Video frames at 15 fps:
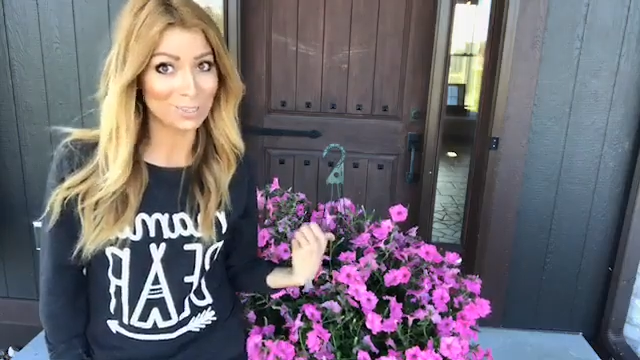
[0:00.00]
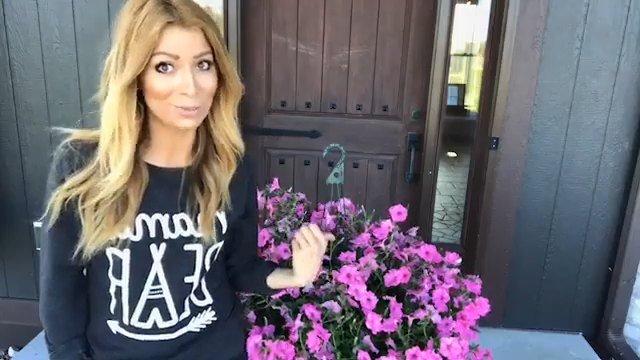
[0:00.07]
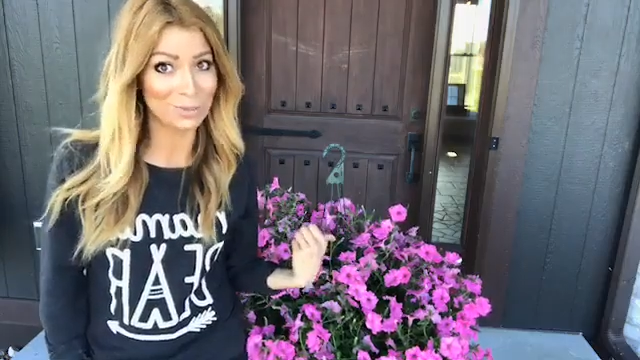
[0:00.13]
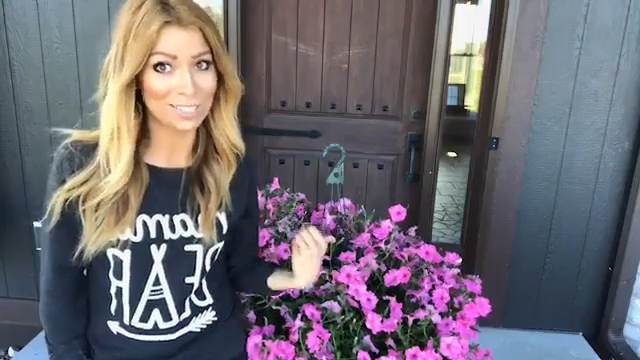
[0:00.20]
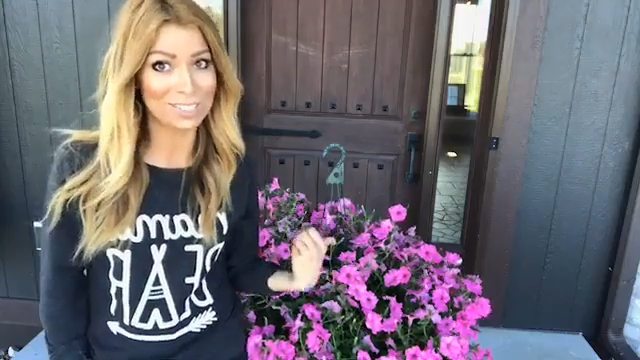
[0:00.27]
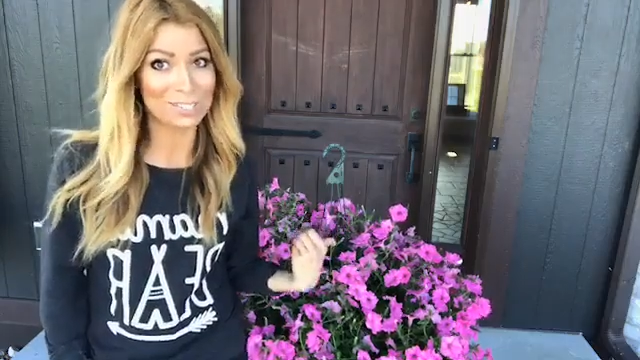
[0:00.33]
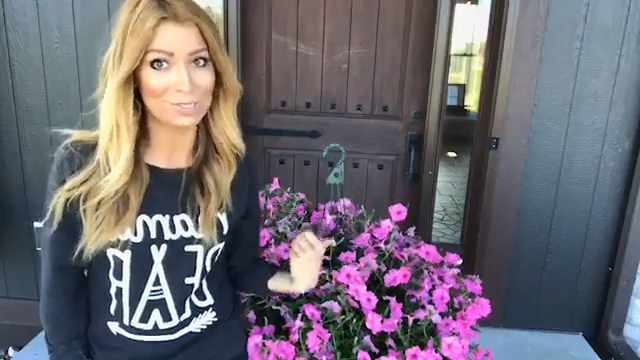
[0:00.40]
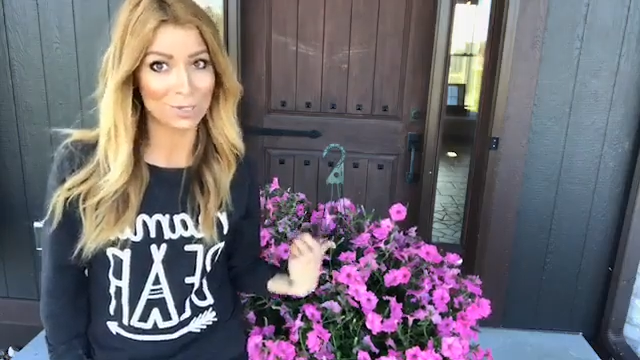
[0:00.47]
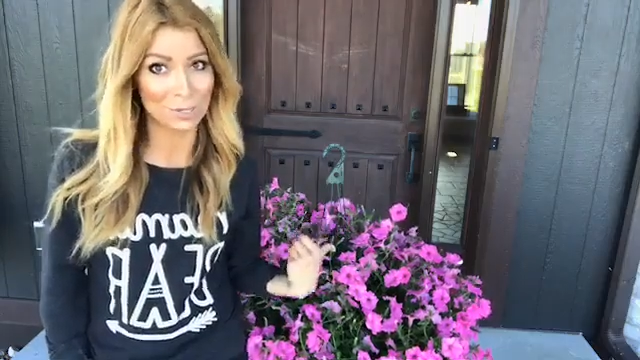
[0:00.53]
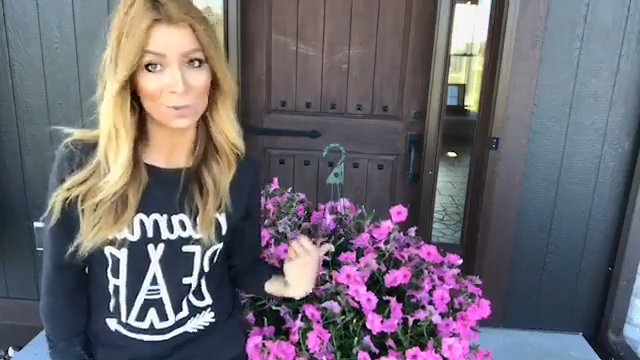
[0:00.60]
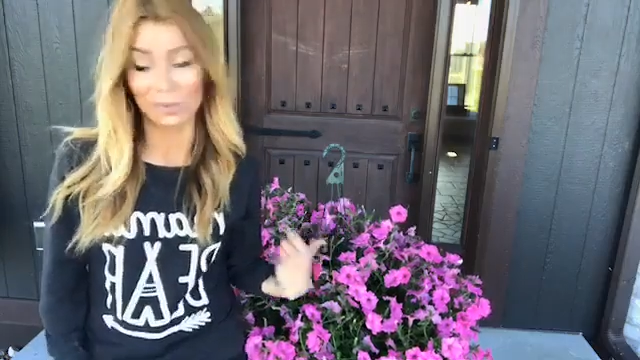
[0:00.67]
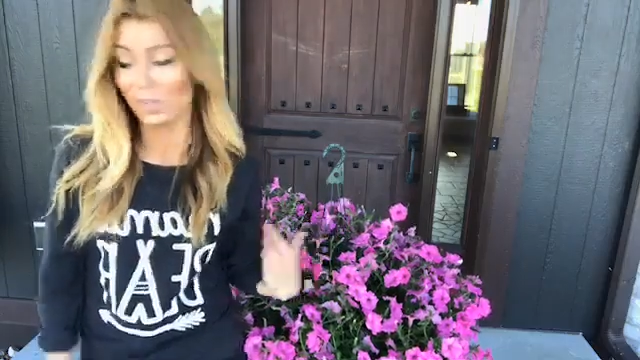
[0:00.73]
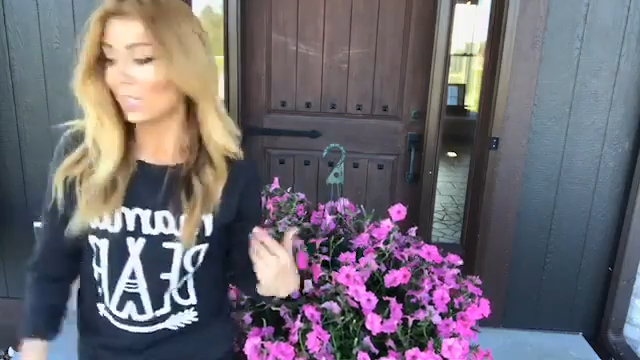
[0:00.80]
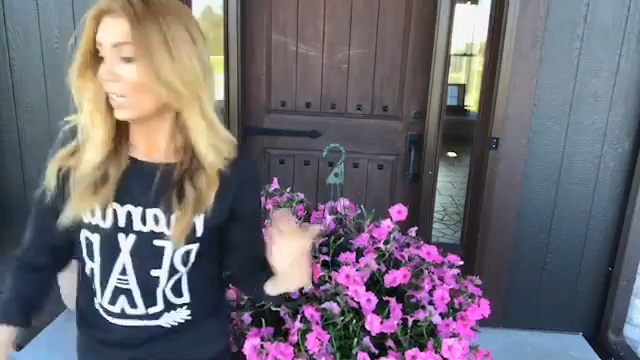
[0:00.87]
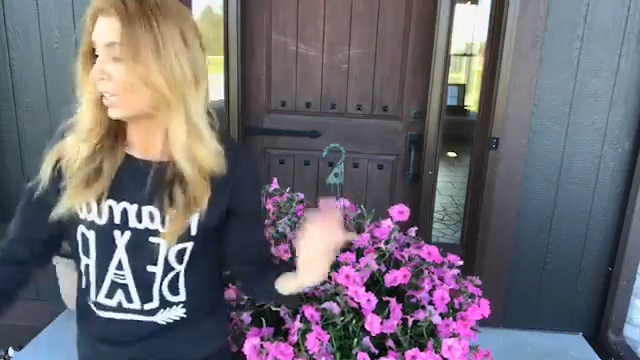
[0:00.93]
to know this
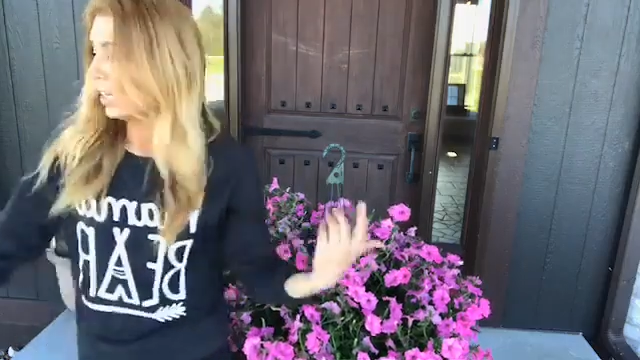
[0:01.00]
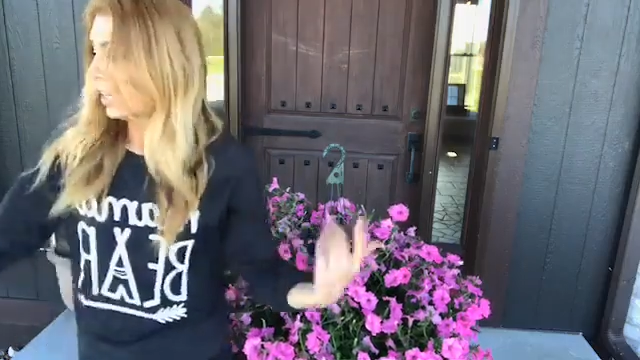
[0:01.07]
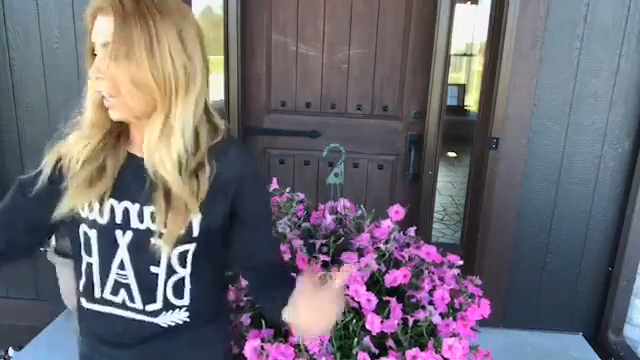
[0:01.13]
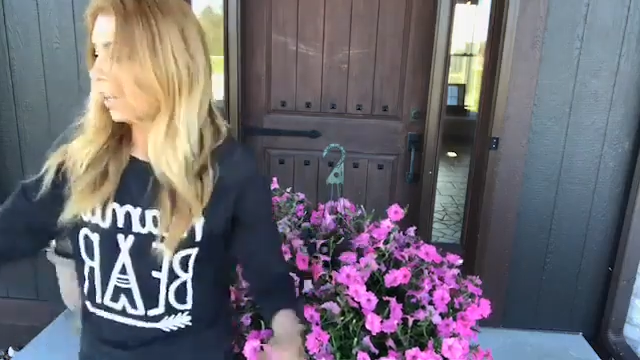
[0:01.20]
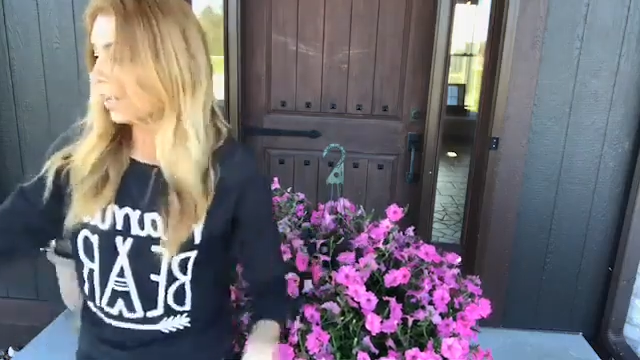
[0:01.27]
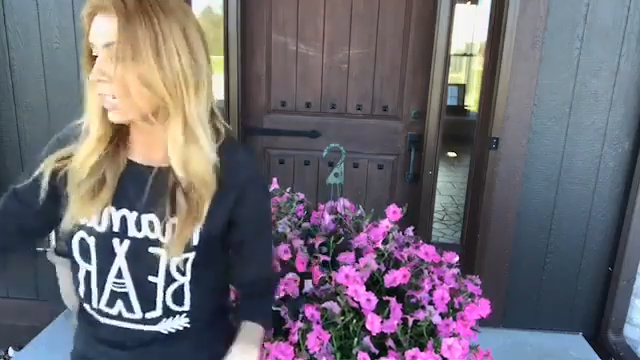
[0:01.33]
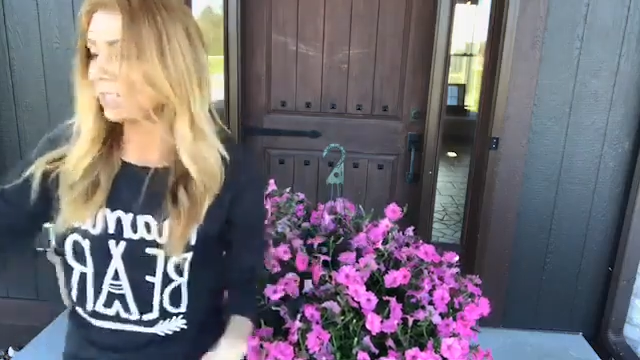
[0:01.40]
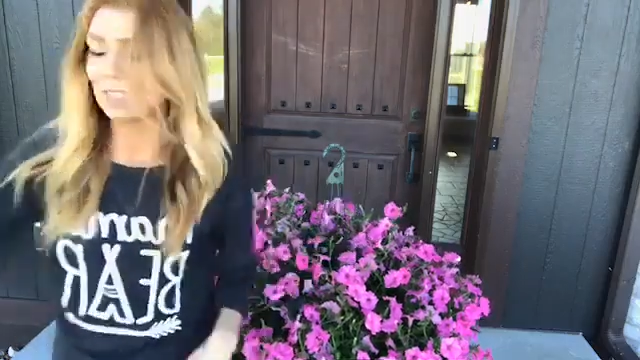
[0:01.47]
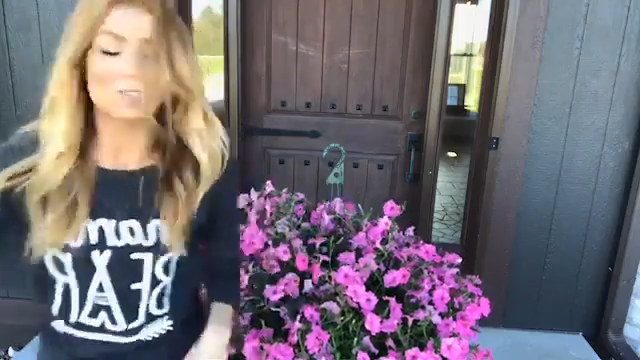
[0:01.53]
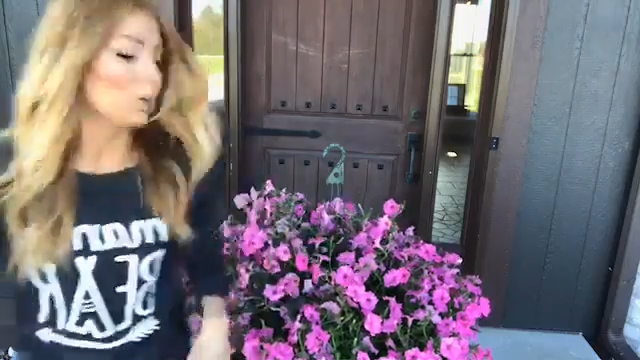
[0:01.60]
too, all right?